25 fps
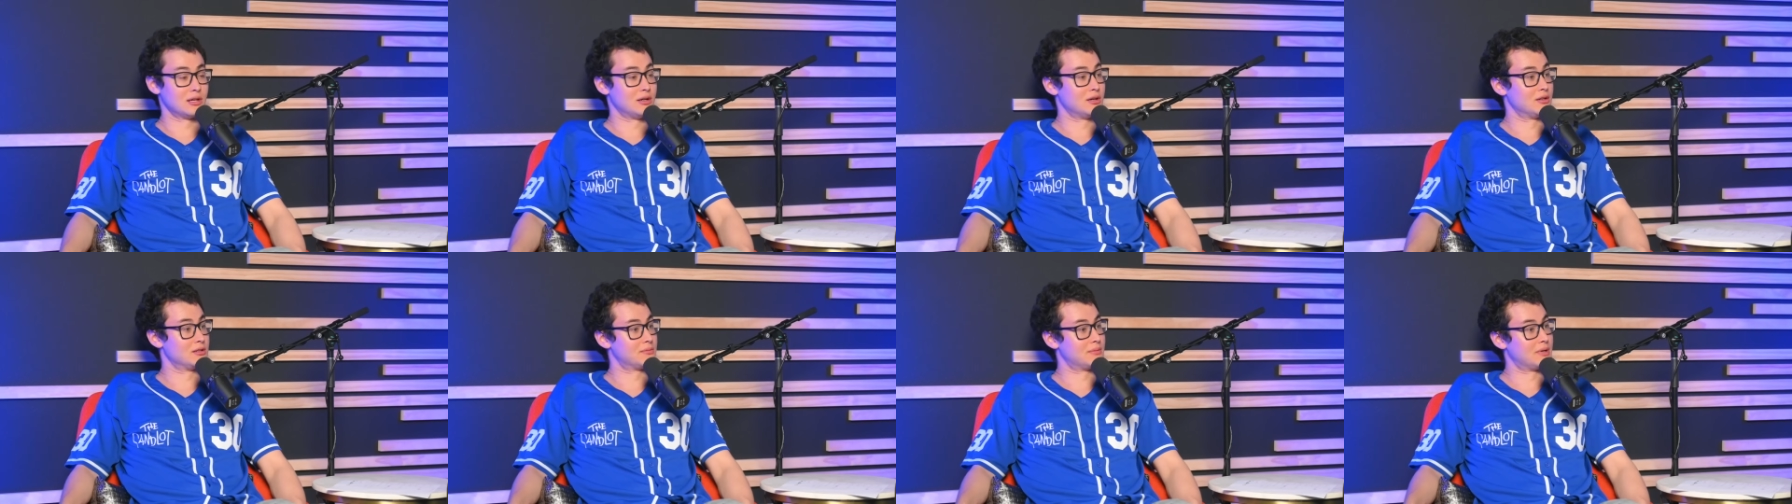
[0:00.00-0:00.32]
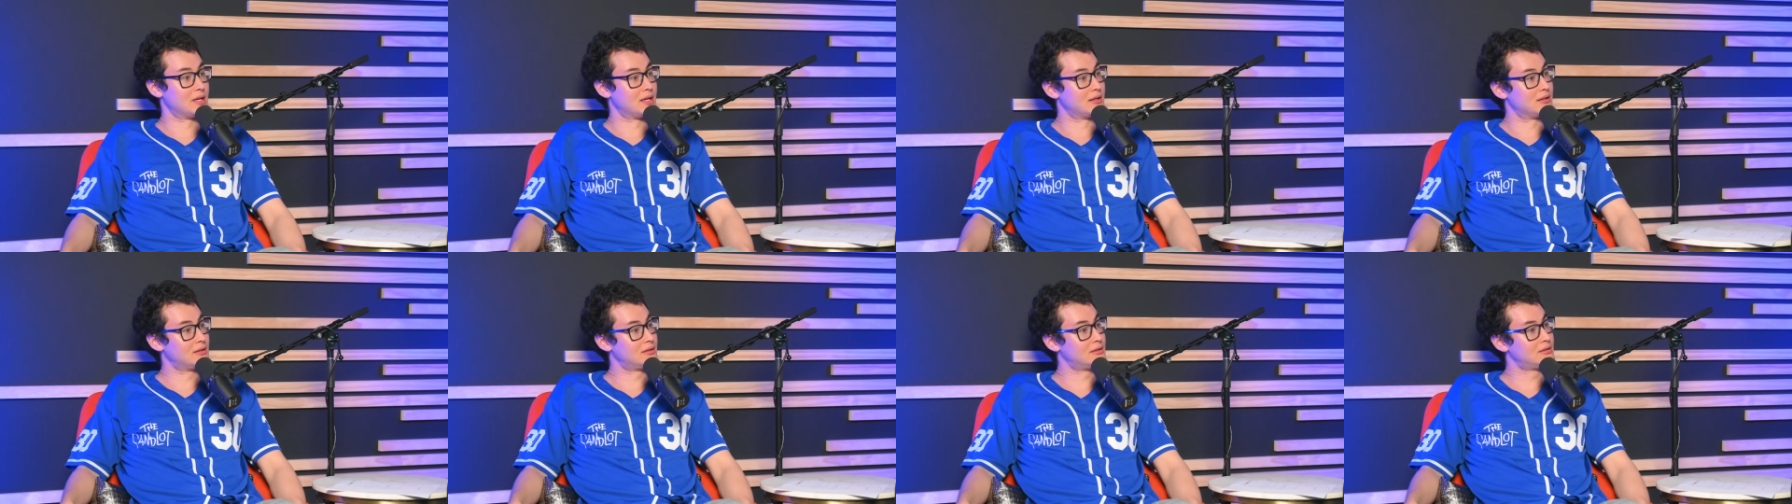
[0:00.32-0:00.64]
goes,
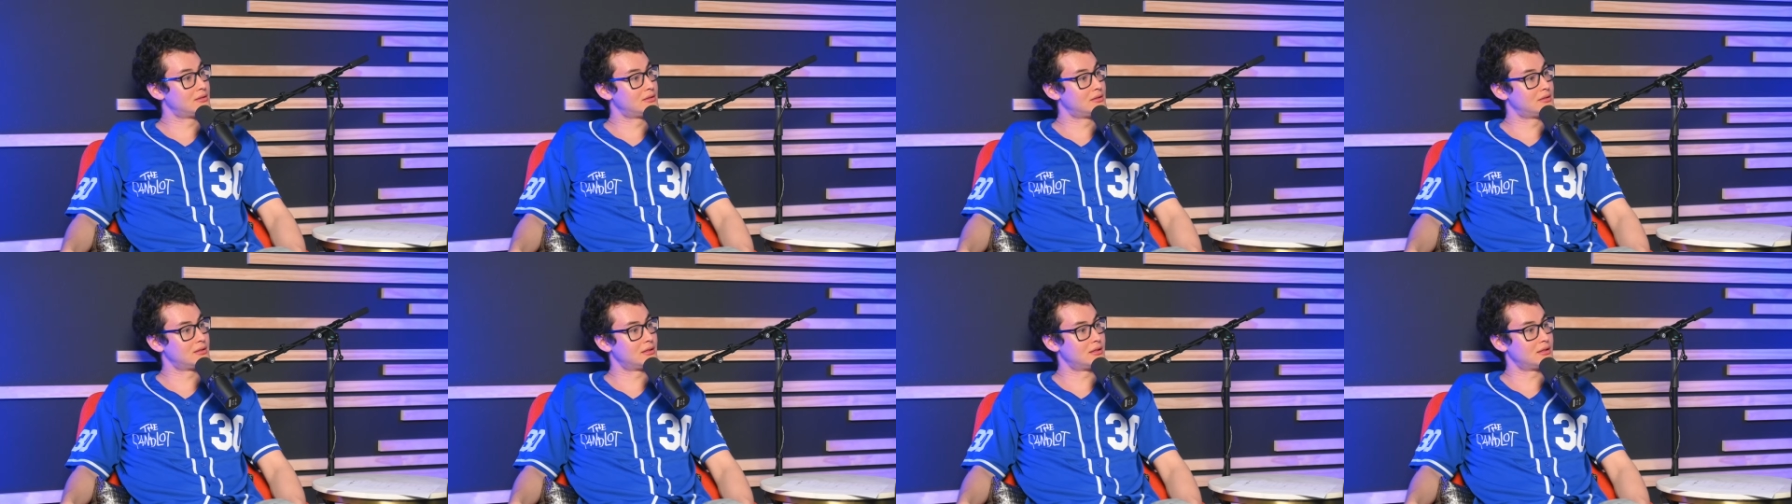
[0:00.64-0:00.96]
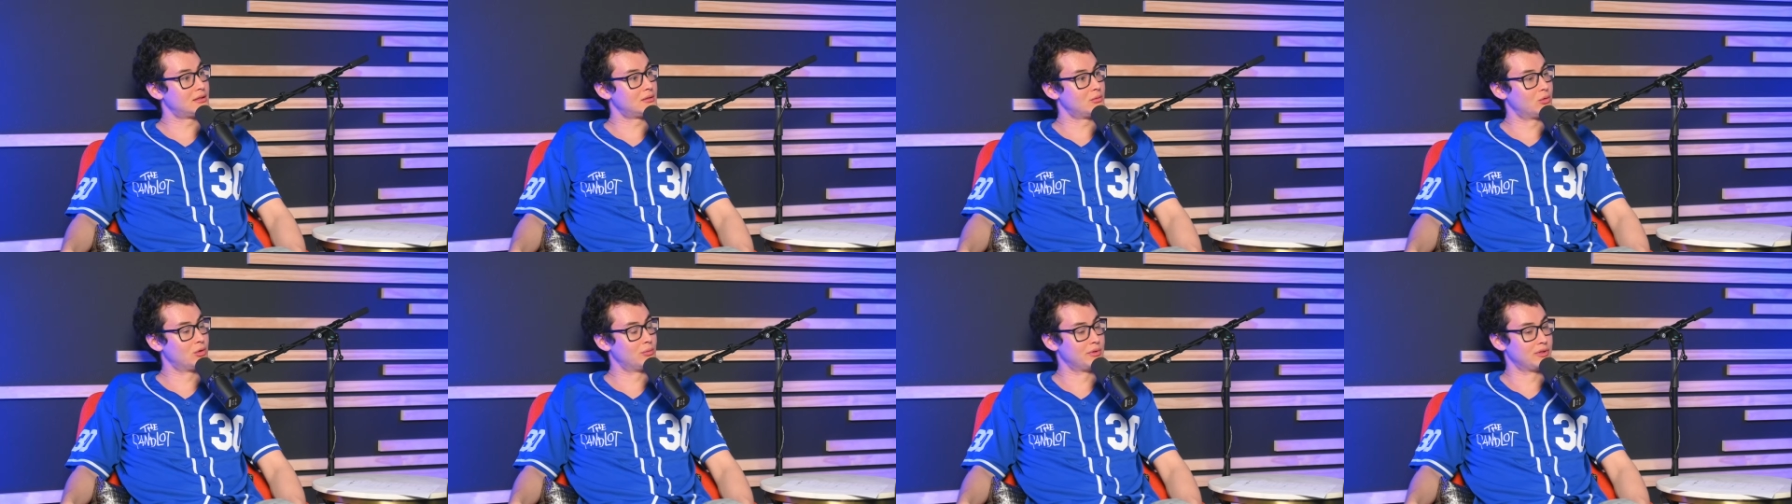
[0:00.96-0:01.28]
man. Yeah.
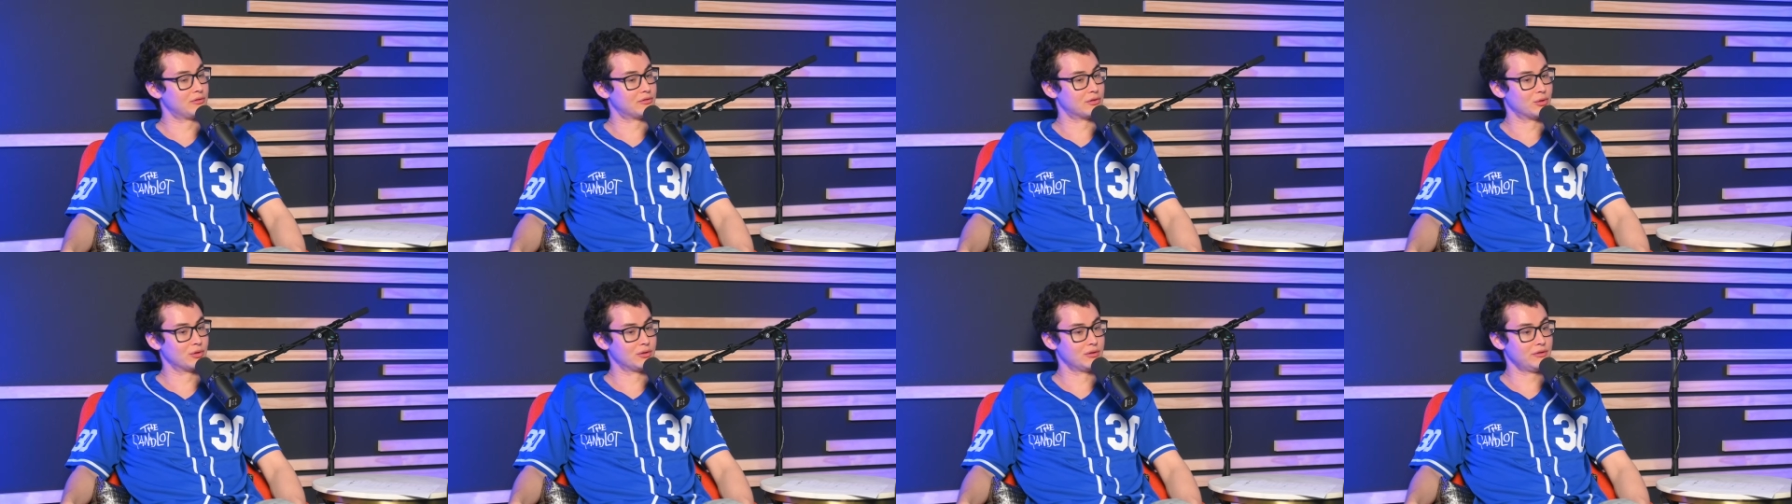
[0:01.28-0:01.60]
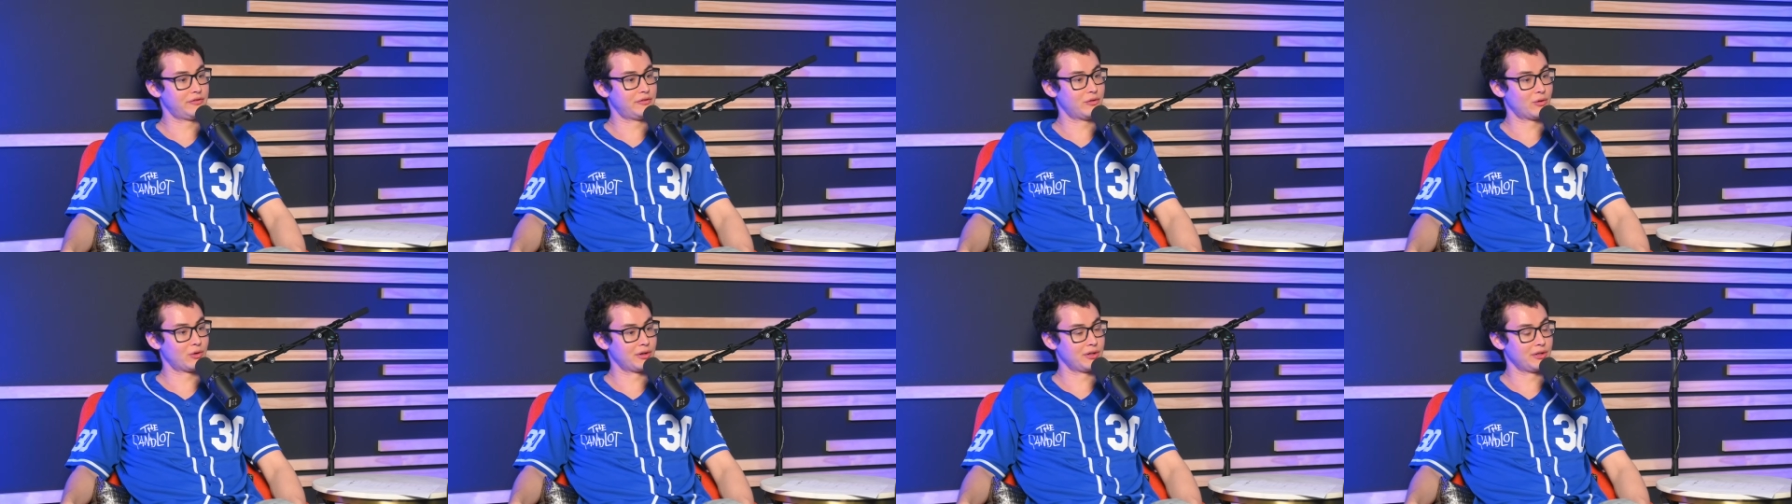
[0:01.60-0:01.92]
We'll be rooting
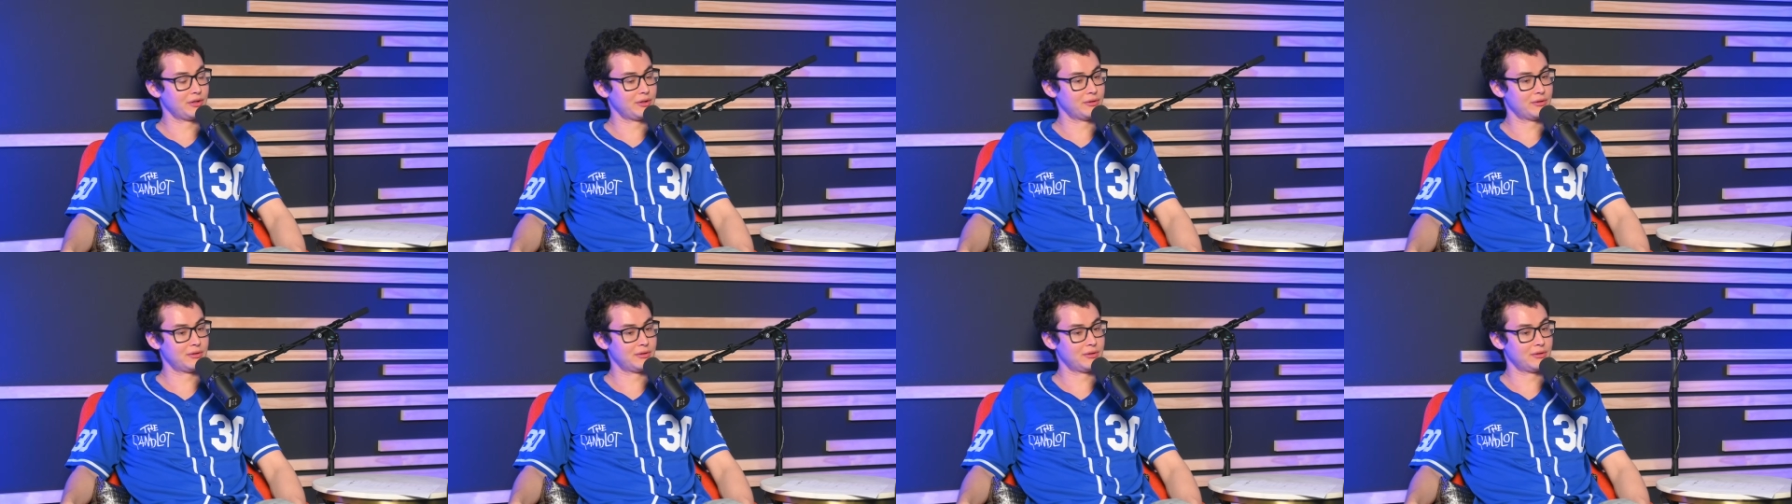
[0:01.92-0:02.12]
yeah, for yeah.